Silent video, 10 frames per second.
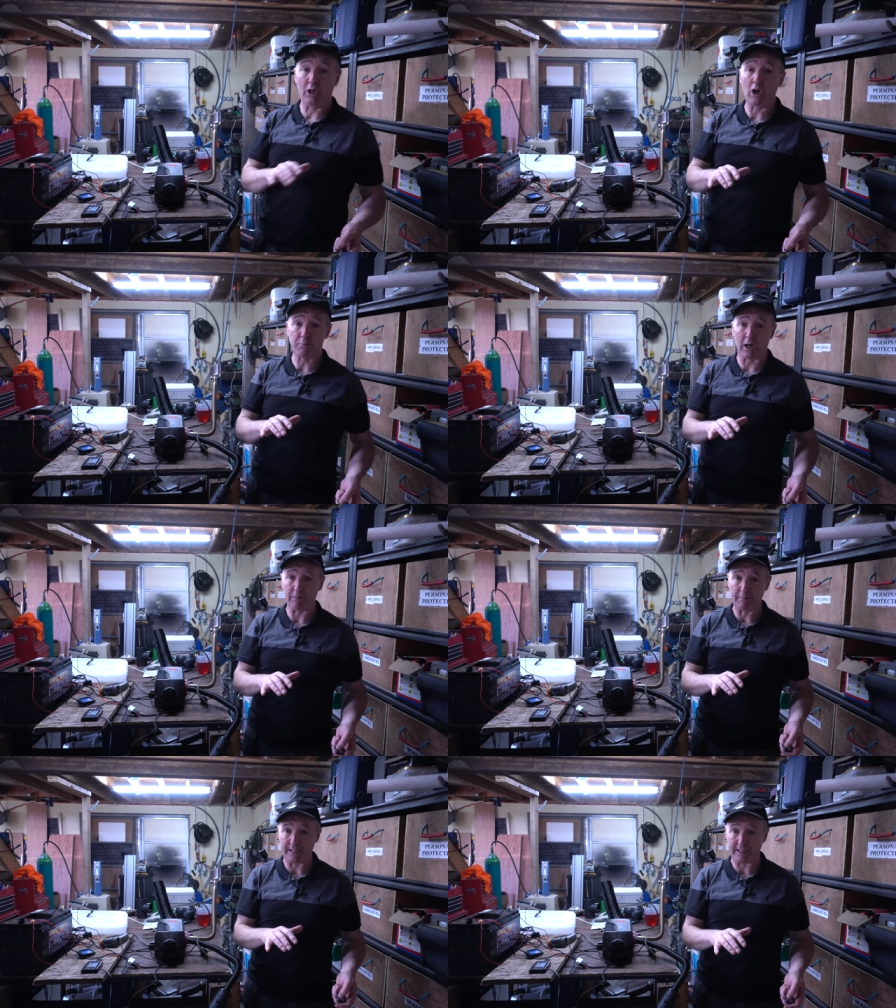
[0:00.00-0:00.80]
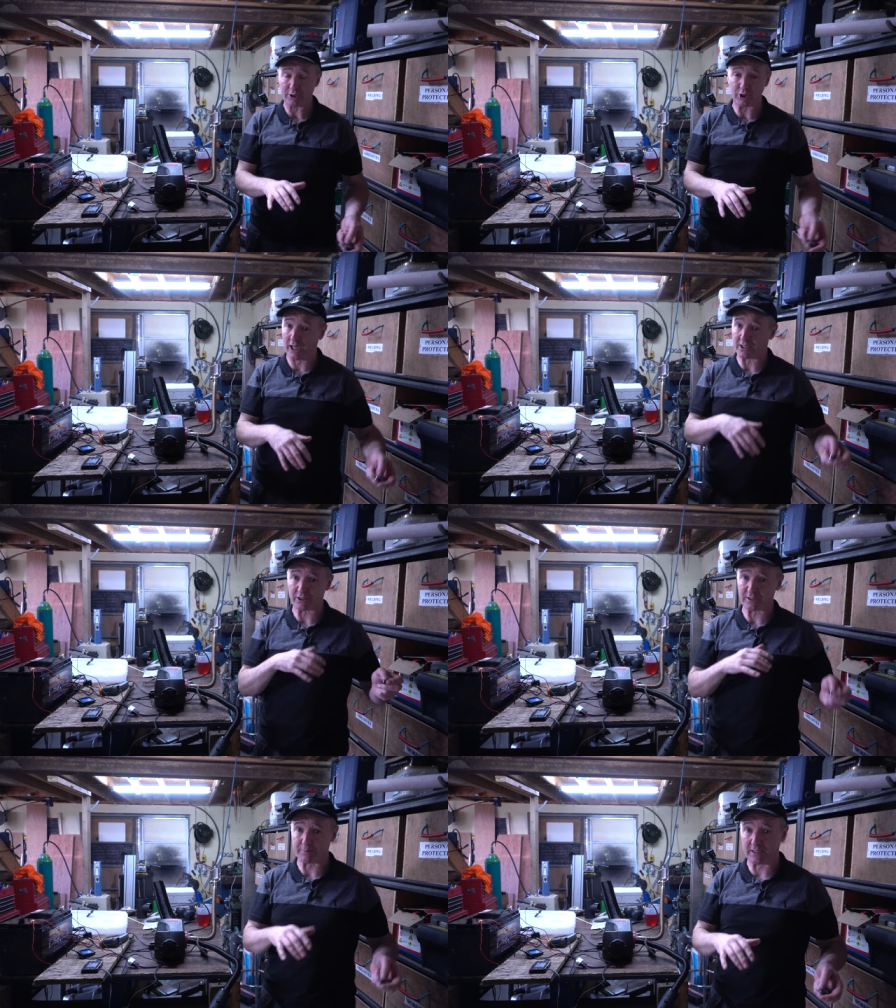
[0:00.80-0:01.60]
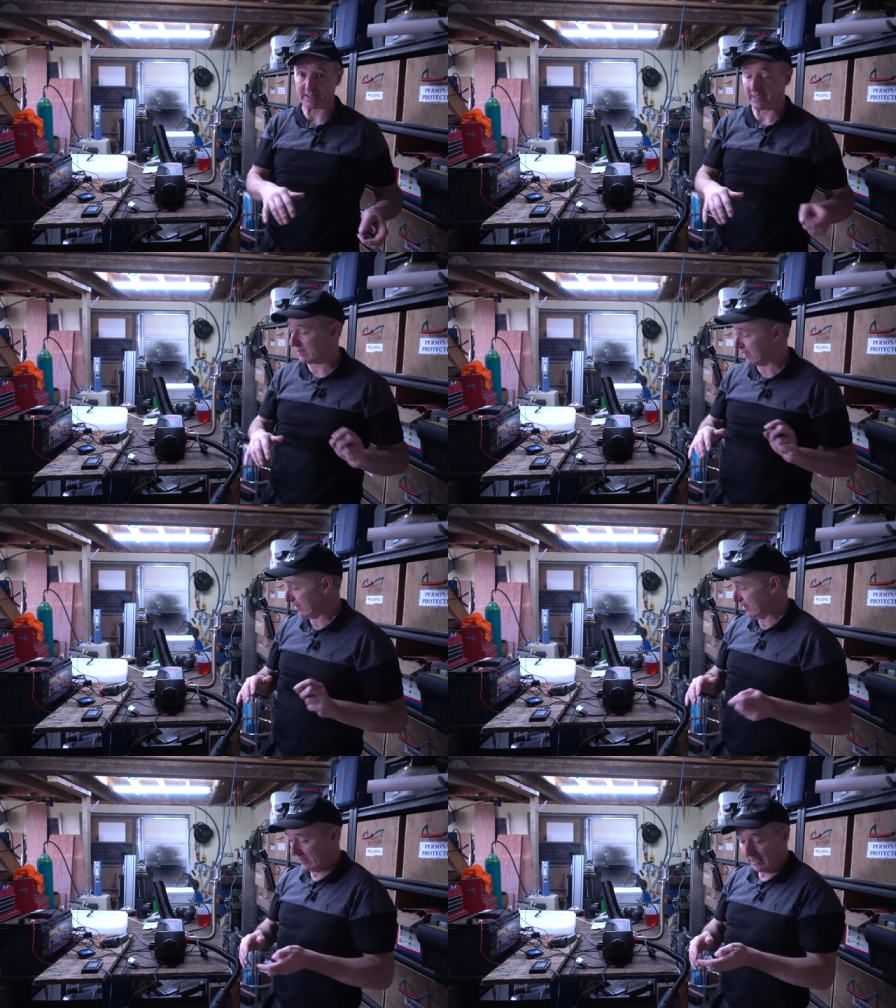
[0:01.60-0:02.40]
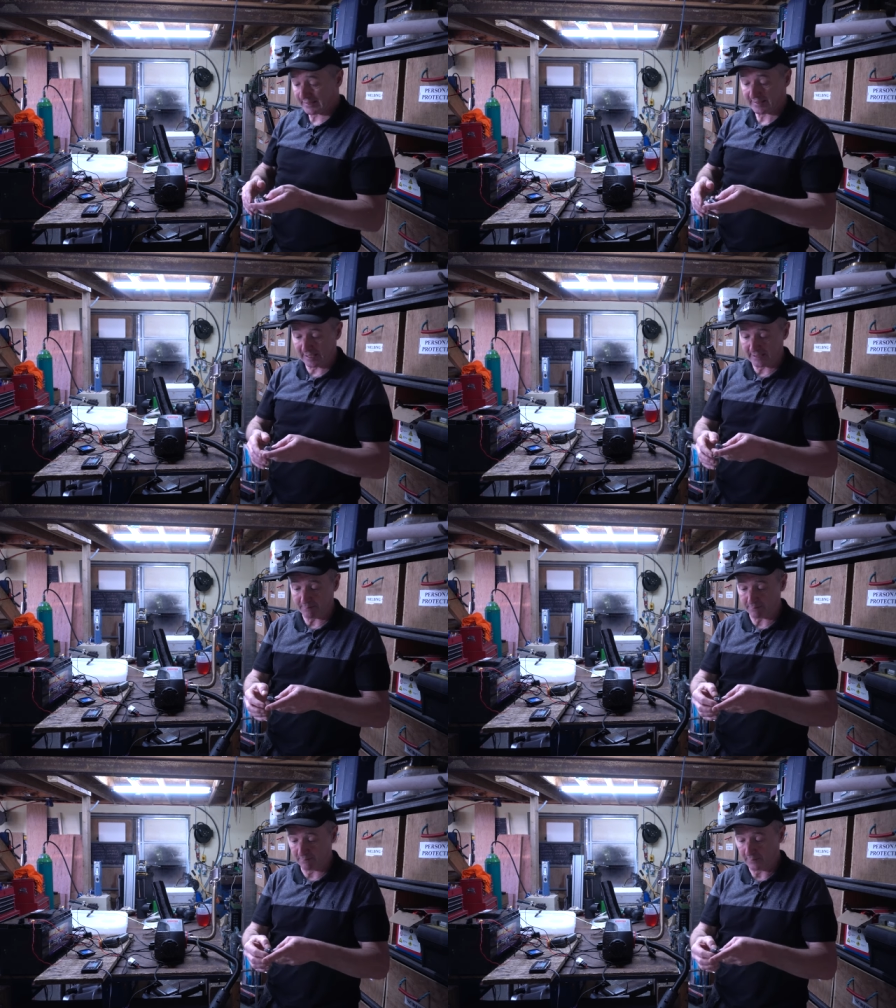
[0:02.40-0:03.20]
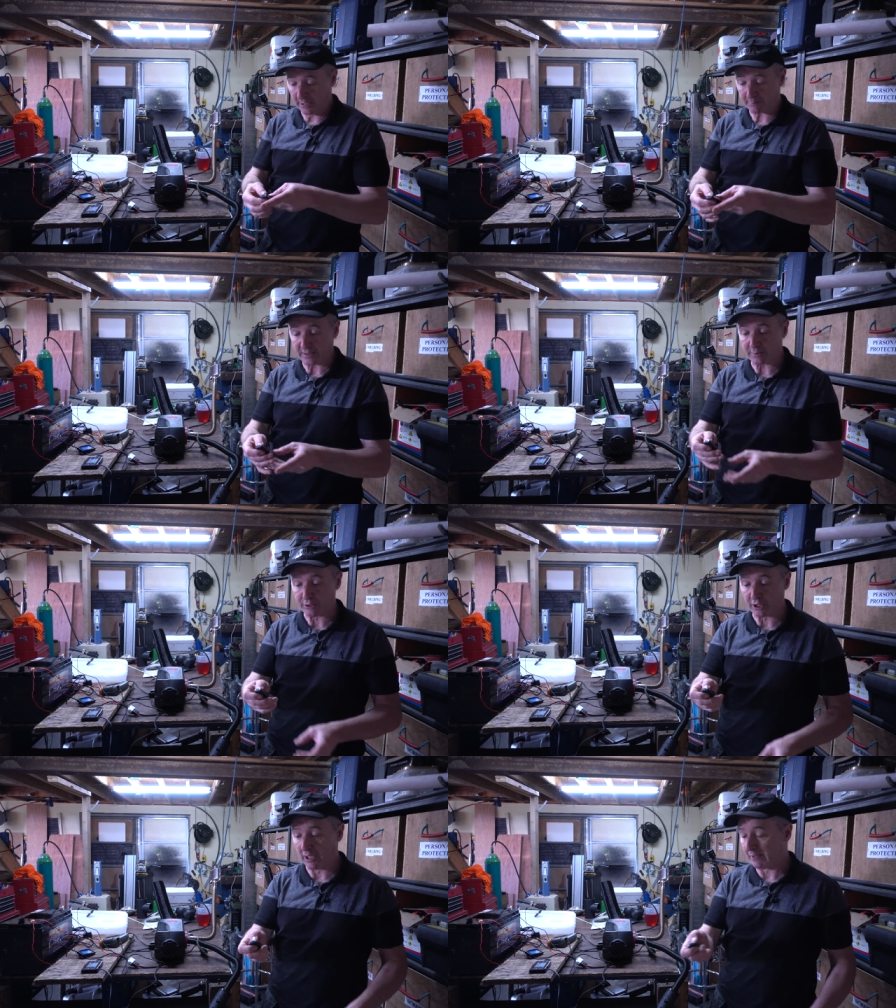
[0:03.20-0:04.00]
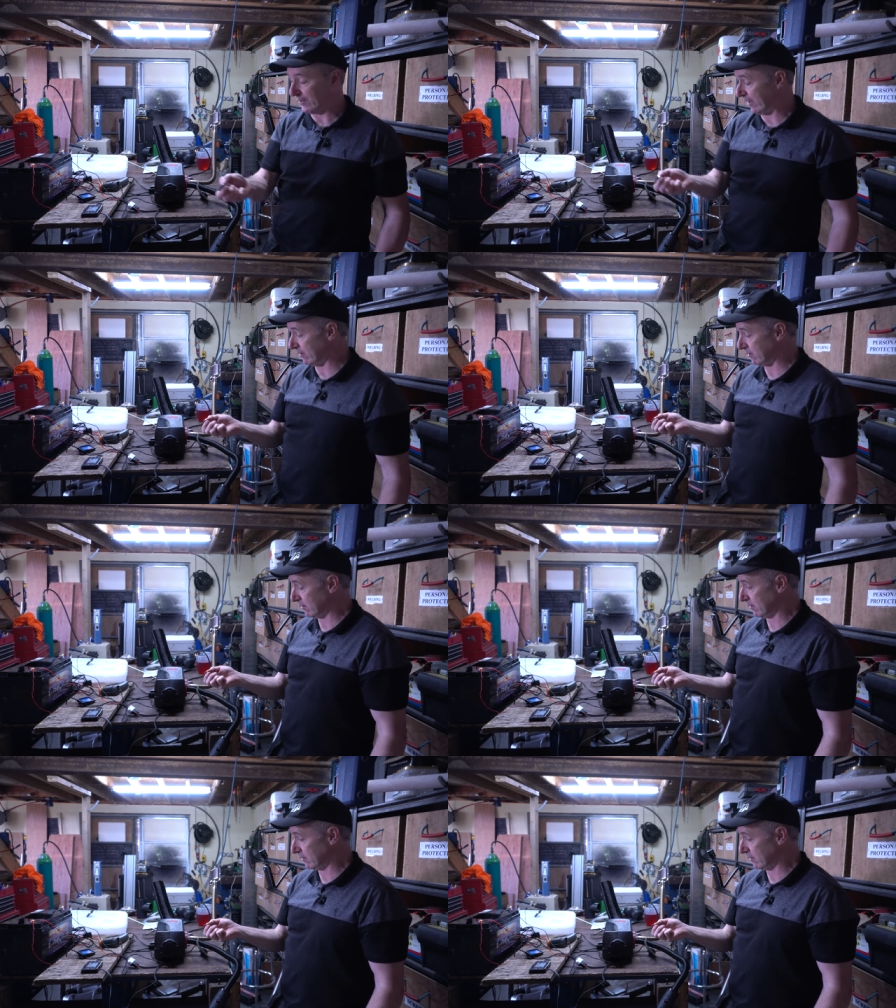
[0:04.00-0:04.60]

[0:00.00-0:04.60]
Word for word: no problem heating a shed or something like that. As I said, I'm going to switch it off now.